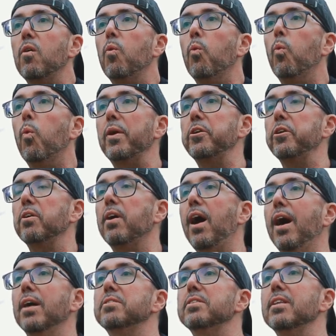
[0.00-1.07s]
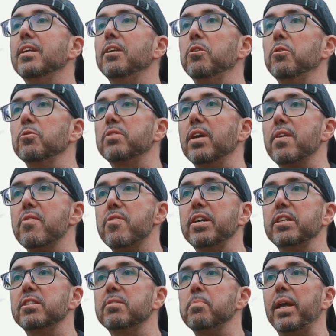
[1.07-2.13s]
when you're constantly using
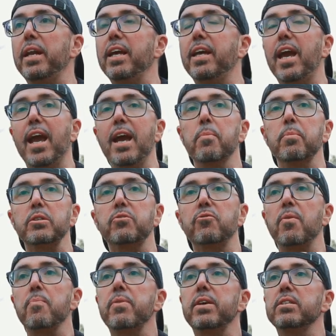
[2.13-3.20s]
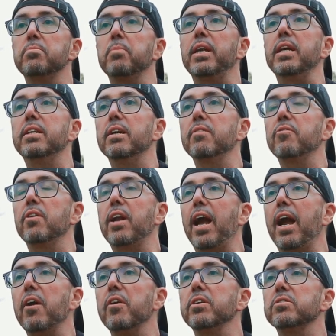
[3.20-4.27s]
this many cameras from this many different
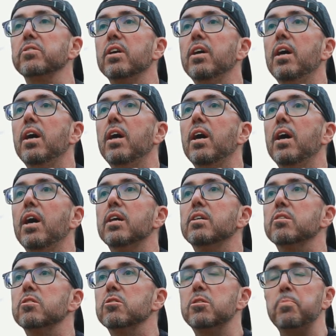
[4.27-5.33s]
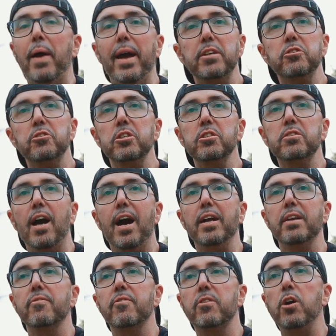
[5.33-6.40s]
eras, specs just
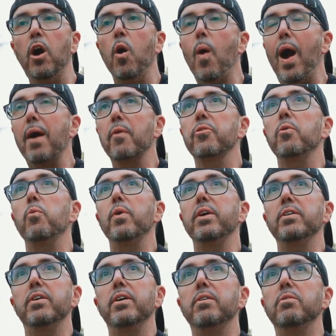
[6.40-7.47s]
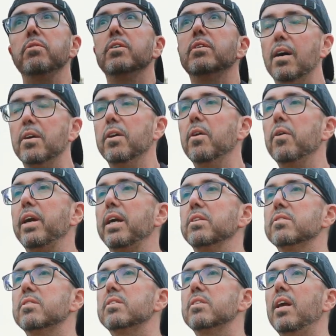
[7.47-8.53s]
kind of go out the window. You know,
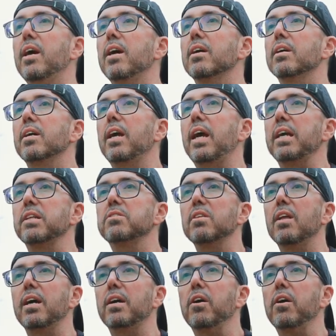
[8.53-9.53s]
instead, it's like